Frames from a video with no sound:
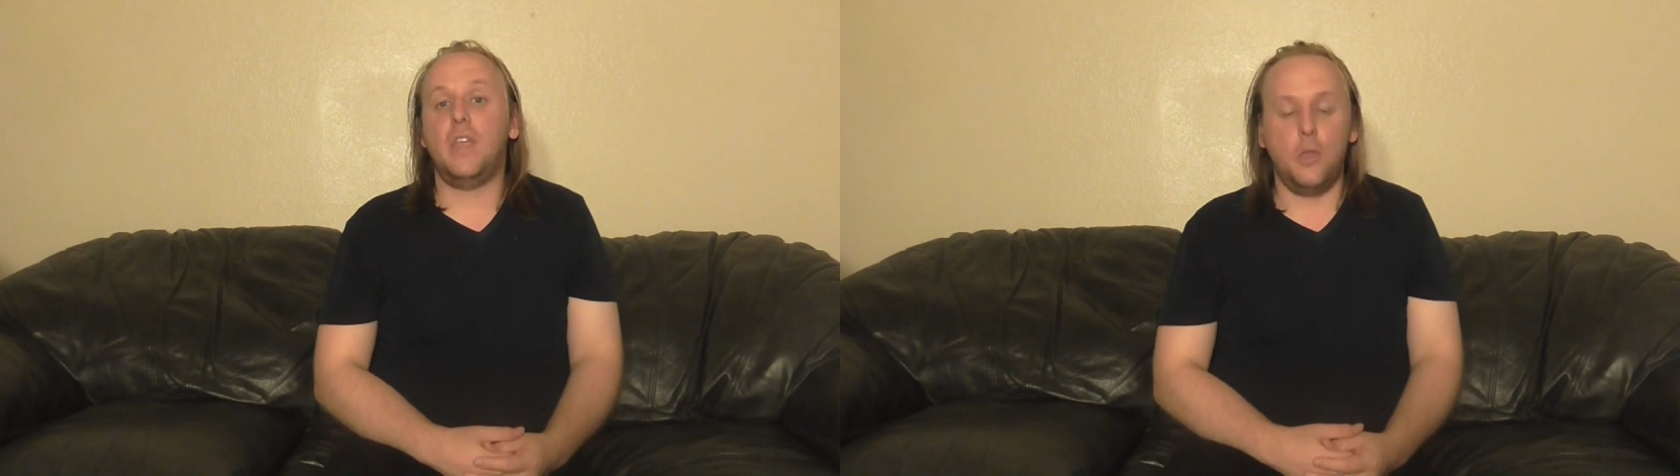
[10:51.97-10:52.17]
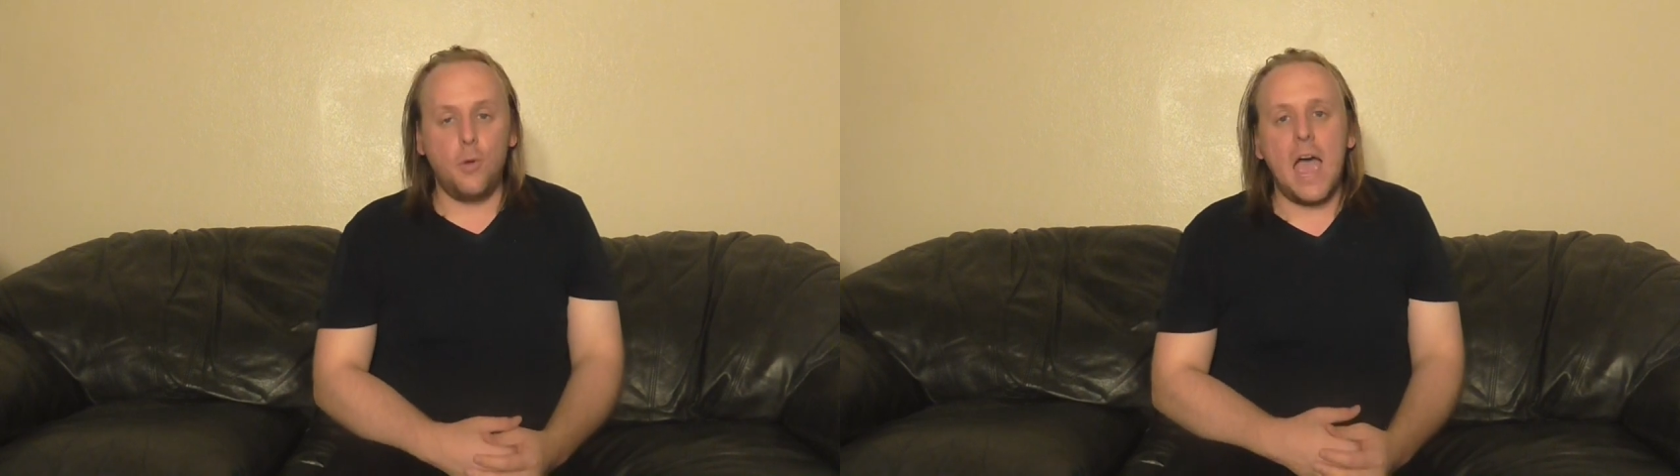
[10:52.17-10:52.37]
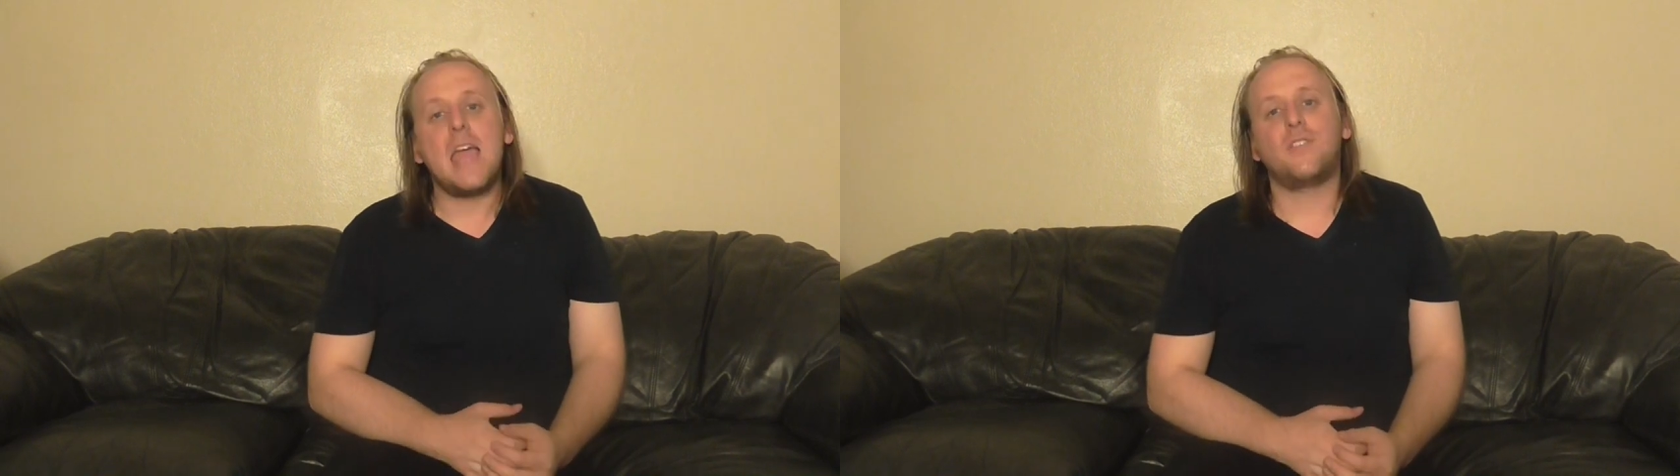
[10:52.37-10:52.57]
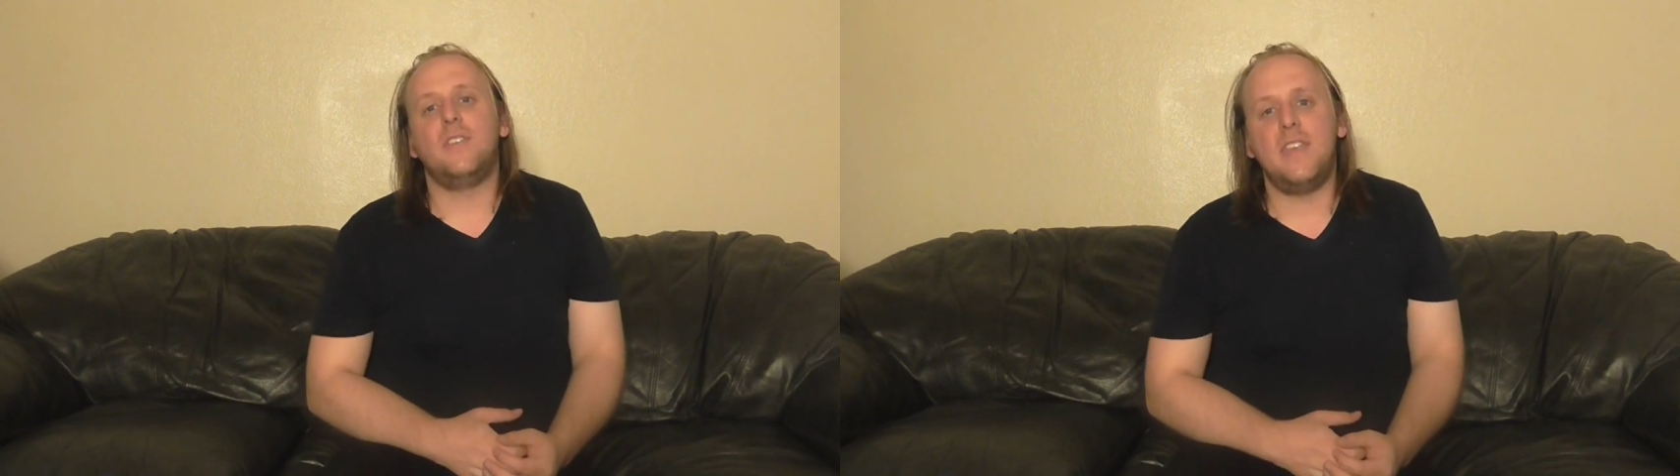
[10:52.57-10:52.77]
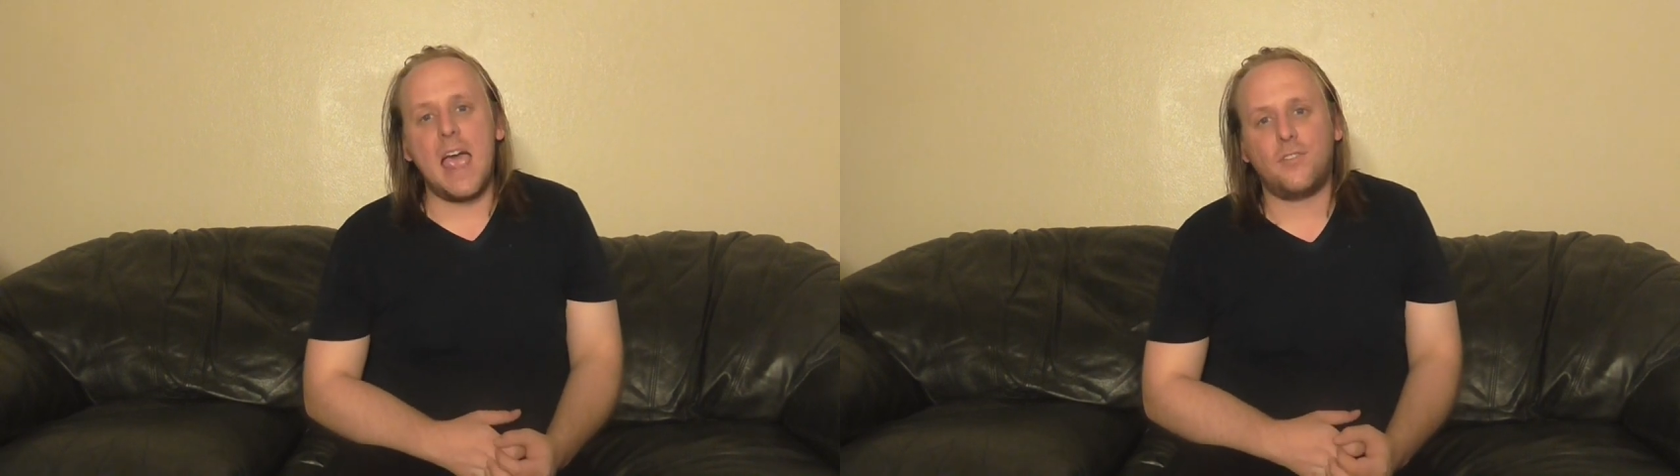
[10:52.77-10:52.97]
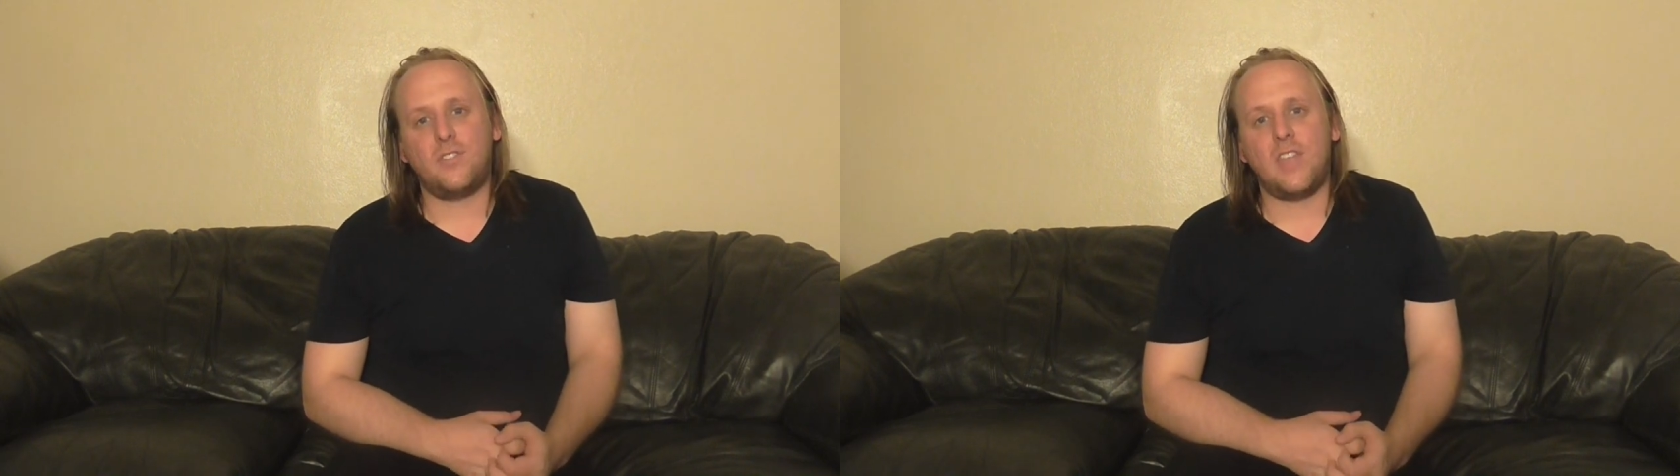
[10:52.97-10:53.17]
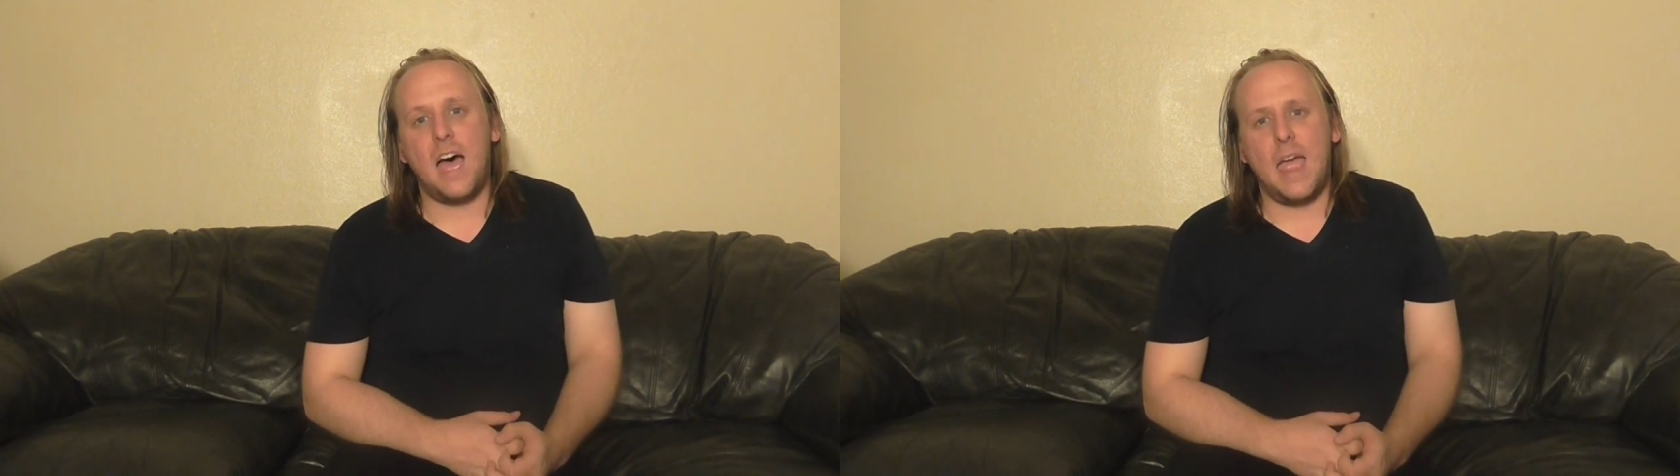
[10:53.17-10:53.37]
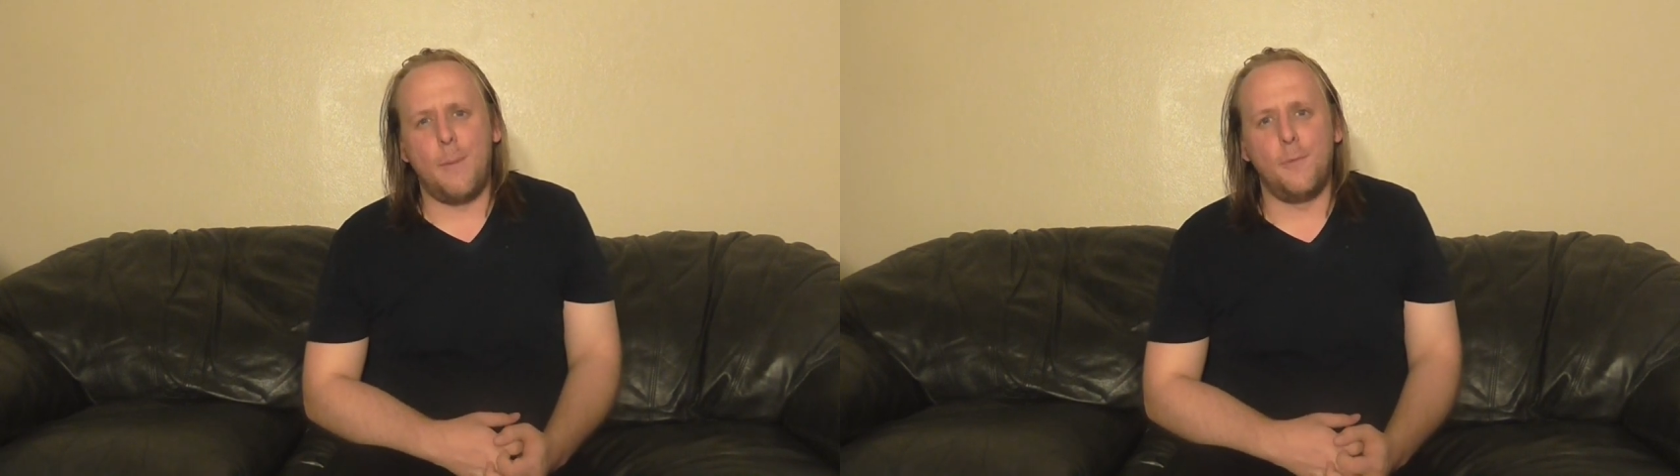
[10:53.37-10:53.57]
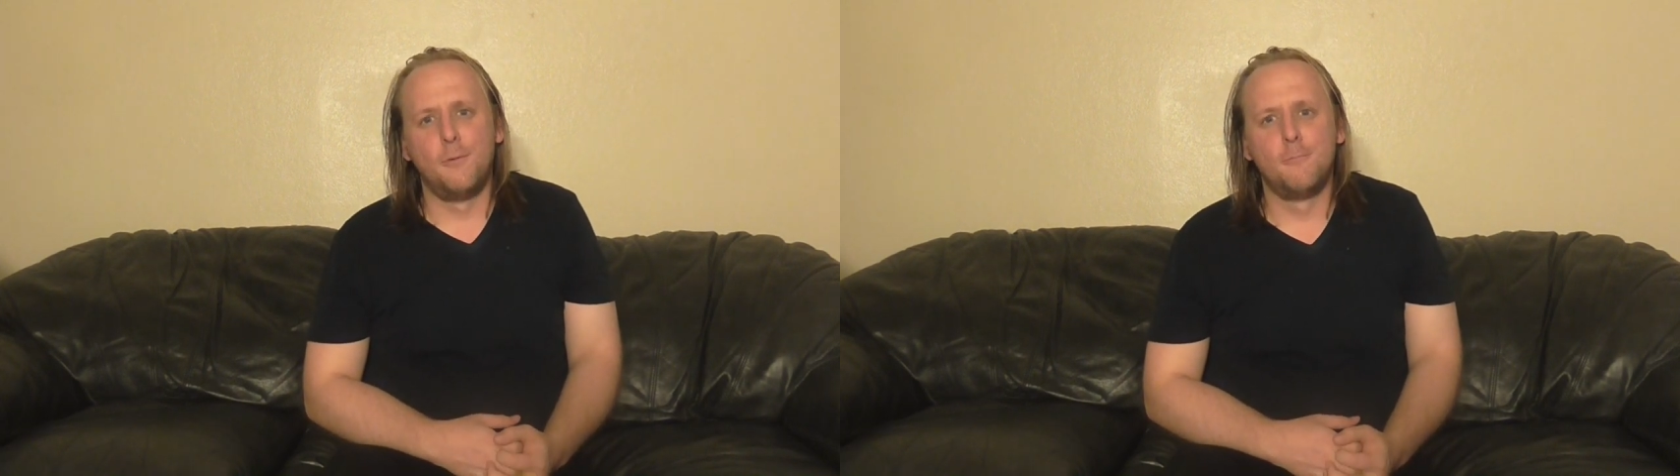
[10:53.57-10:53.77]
you guys next time.